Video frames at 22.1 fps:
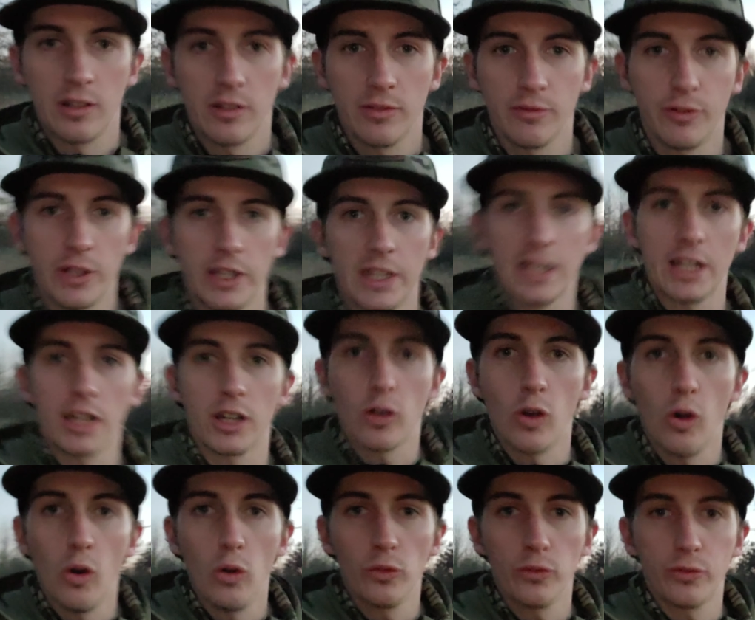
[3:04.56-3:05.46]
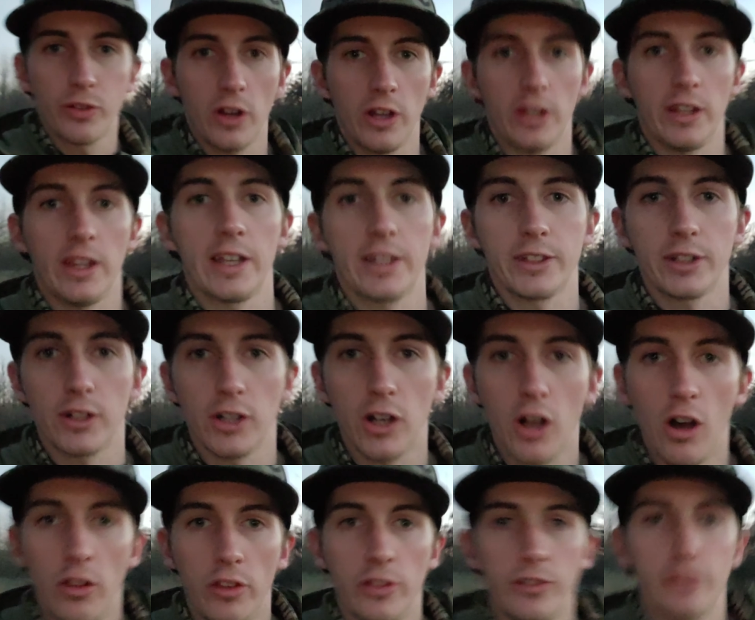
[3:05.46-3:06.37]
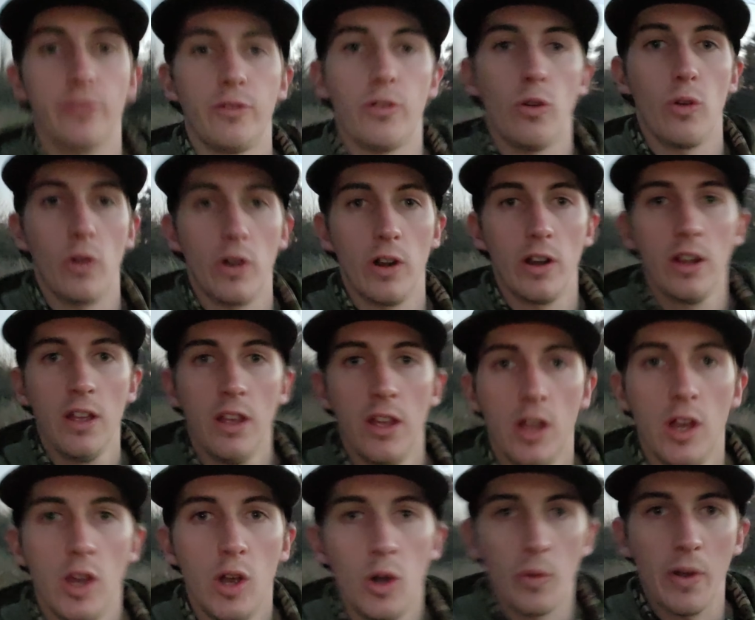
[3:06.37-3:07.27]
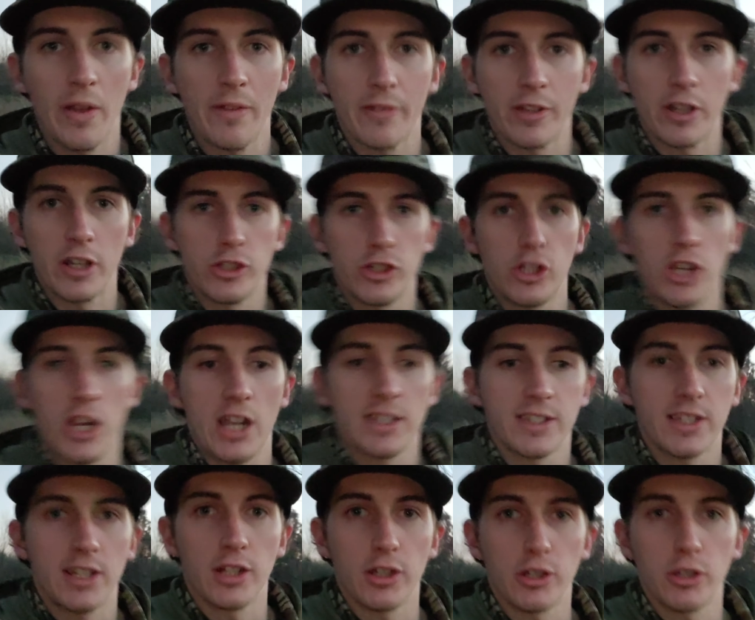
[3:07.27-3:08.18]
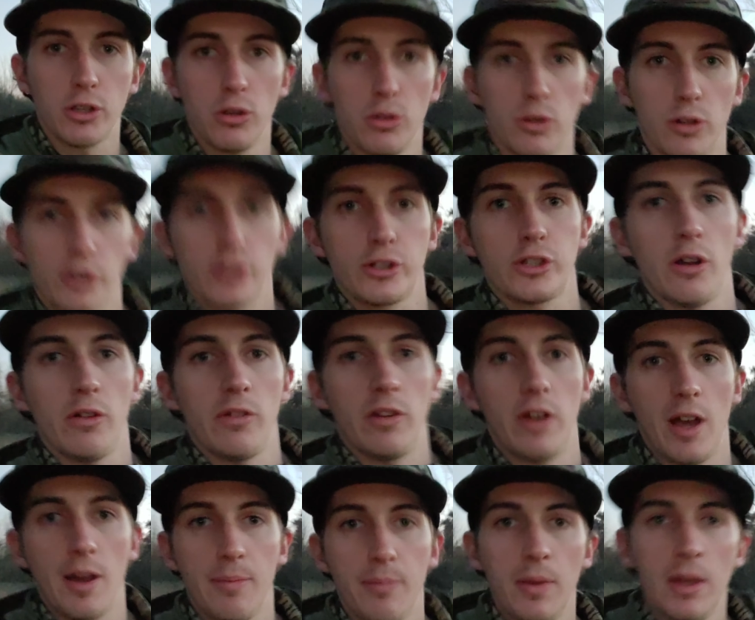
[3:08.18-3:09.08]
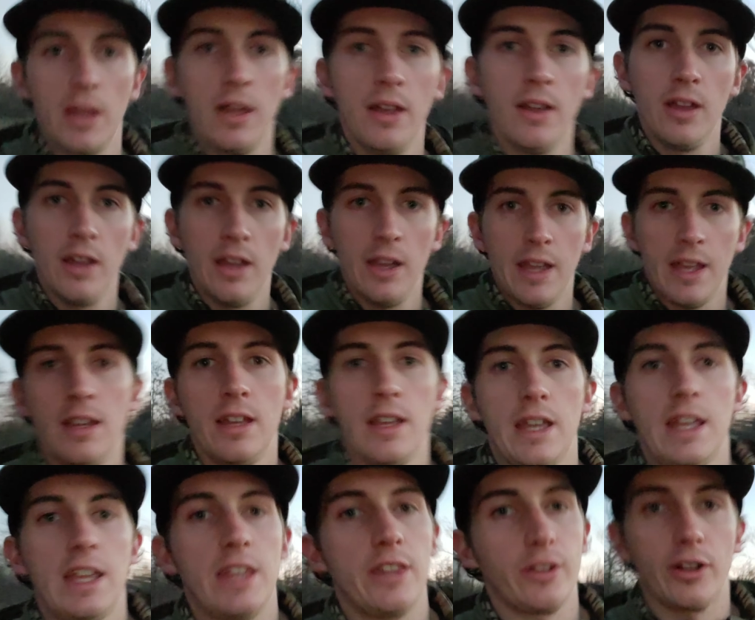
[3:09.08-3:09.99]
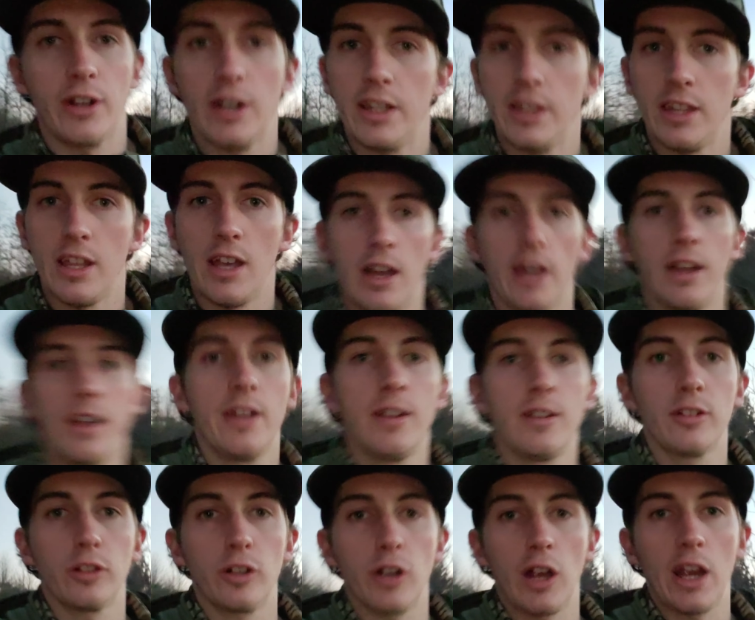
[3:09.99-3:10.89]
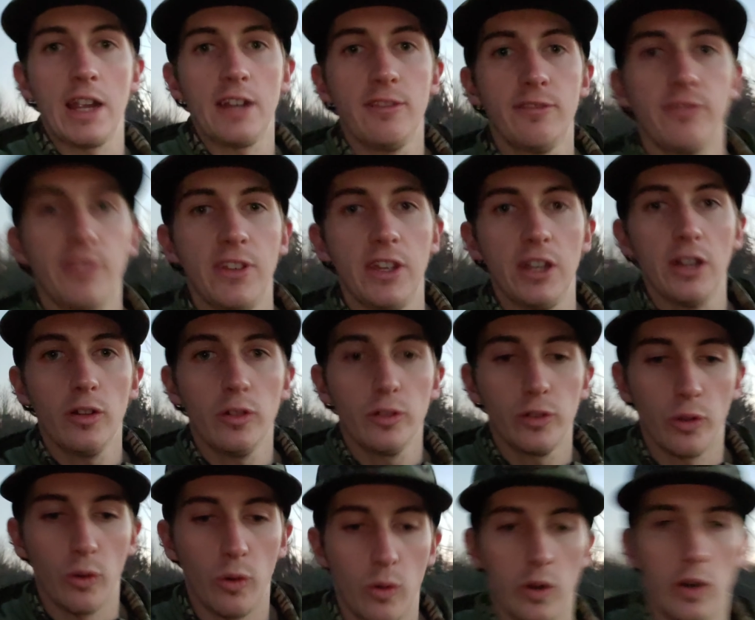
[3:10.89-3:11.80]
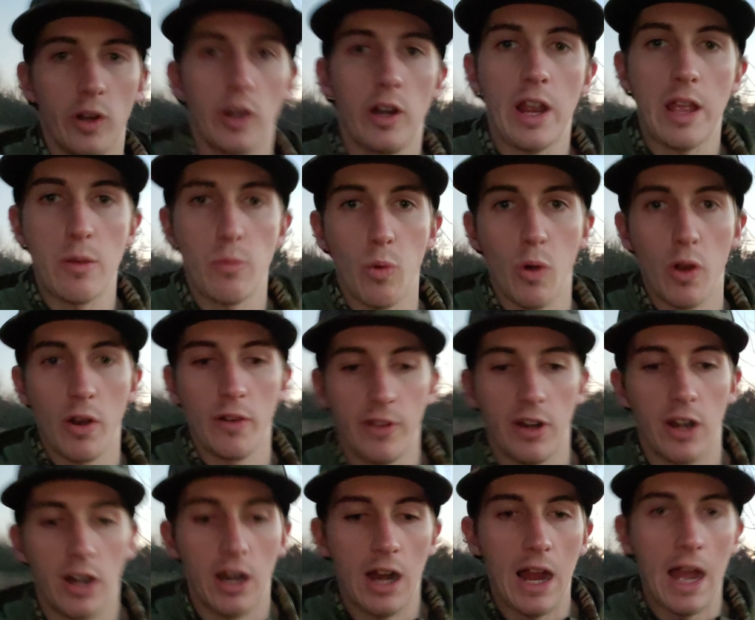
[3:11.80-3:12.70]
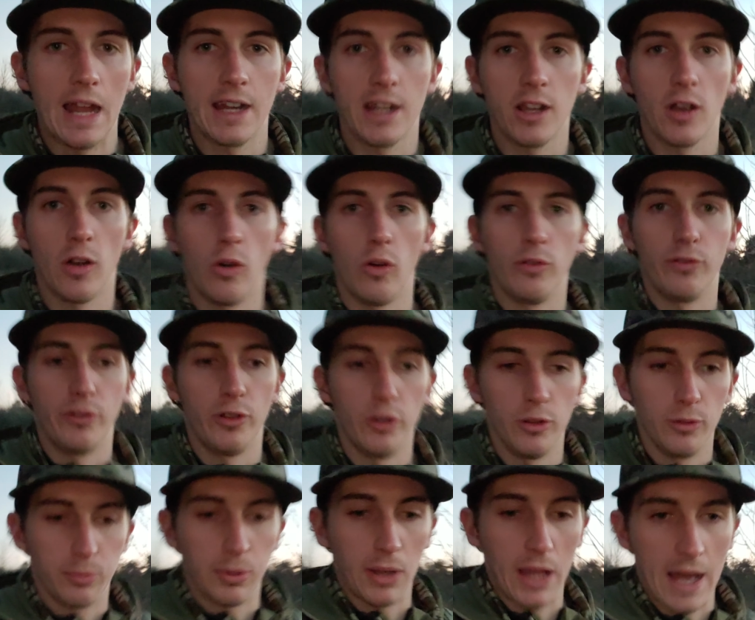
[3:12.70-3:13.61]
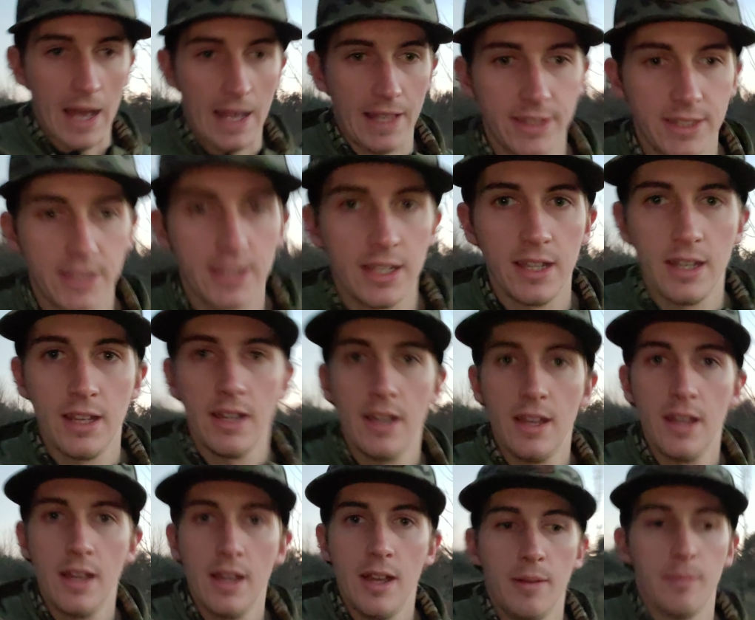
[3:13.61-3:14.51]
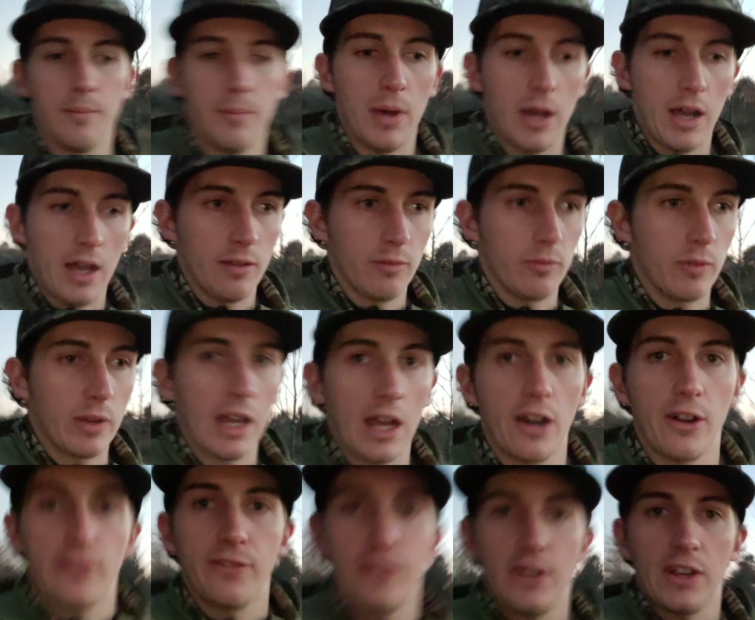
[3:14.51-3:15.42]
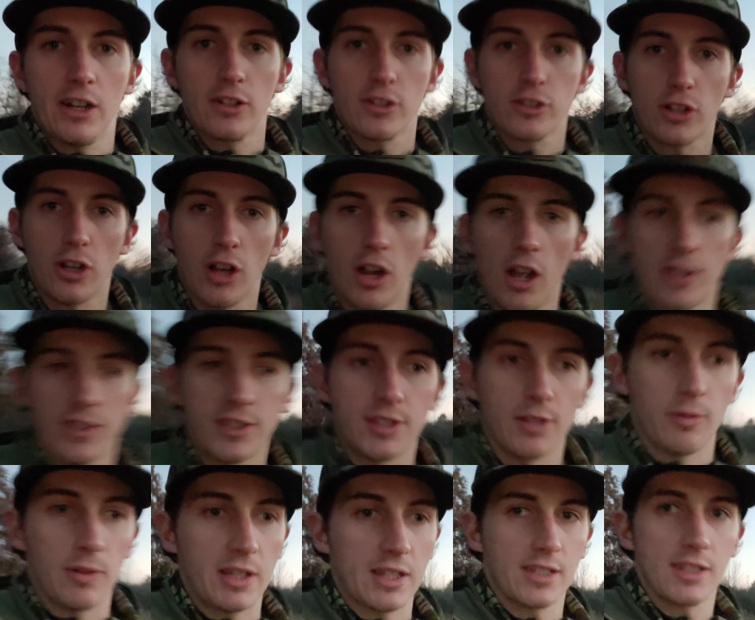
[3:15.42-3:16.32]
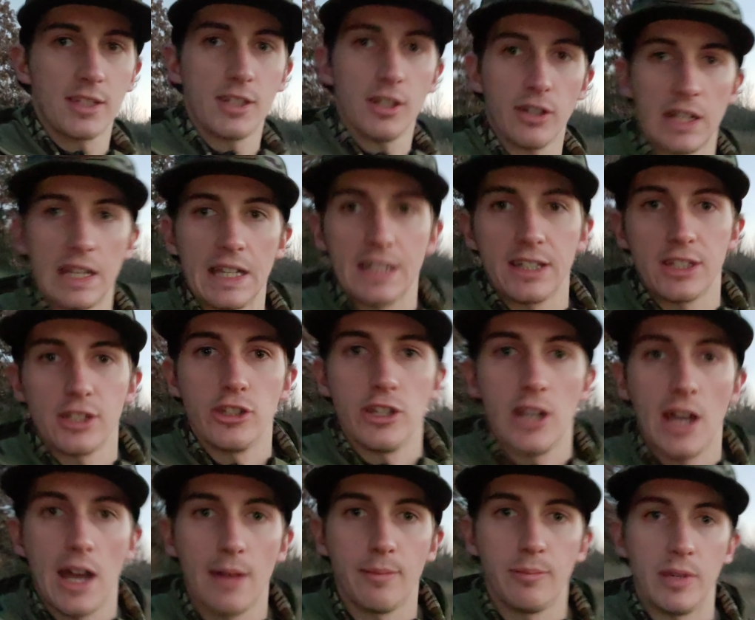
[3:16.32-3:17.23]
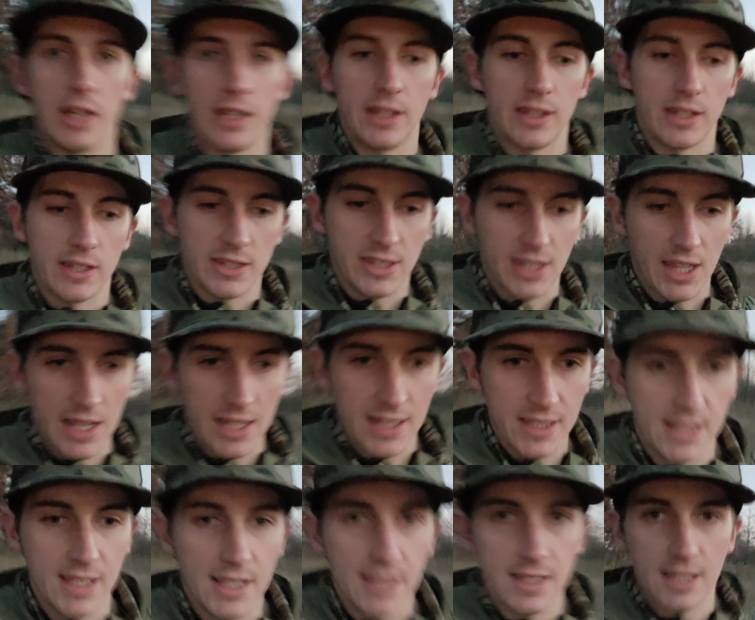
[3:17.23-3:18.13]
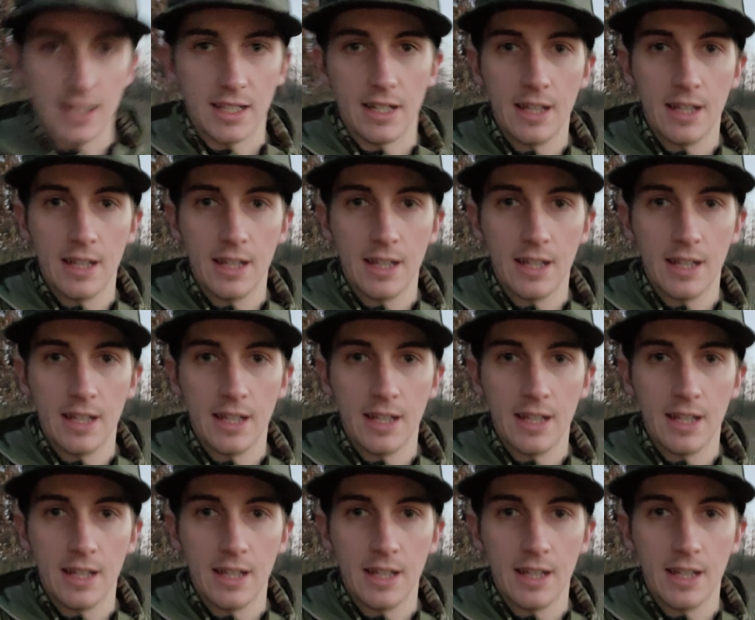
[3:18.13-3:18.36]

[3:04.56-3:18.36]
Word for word: If we can get a cold front like they're calling for, we have a good chance at a shooter showing up either in the grain field or in one of our hidey hole food plots. But we got our fingers crossed that we can still get the job done this late season.